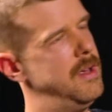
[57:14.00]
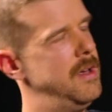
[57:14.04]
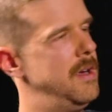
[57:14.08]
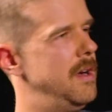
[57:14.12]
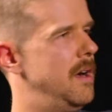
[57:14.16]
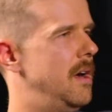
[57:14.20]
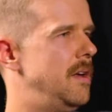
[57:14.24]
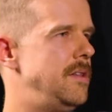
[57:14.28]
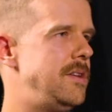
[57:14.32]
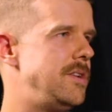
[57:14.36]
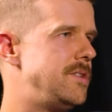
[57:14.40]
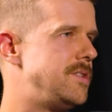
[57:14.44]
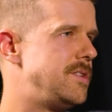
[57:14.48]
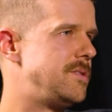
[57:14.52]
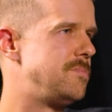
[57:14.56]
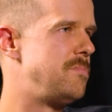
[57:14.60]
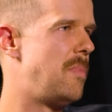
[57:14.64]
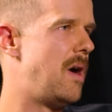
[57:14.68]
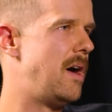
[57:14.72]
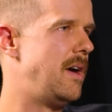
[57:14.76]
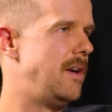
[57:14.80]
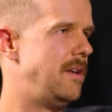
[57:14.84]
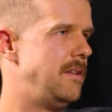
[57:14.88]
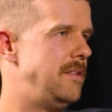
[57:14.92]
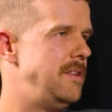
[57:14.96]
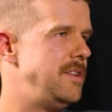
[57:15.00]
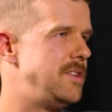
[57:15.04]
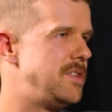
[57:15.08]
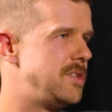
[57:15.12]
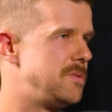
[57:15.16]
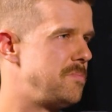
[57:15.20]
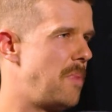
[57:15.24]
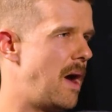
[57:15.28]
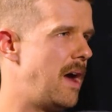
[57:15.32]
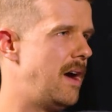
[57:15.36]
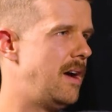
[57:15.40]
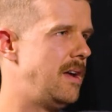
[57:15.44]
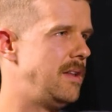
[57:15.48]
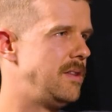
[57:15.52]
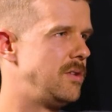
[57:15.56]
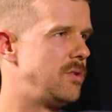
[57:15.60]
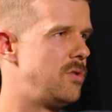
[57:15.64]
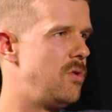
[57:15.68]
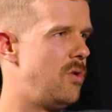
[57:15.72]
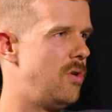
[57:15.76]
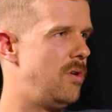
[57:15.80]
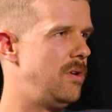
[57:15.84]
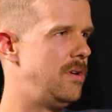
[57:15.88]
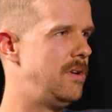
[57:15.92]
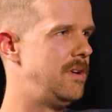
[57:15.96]
And this is my end
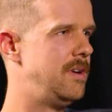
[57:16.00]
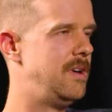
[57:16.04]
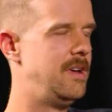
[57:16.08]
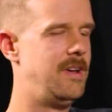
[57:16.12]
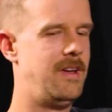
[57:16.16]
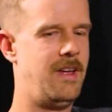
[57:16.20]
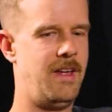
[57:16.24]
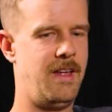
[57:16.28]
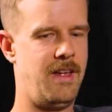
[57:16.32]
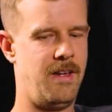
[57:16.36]
goal: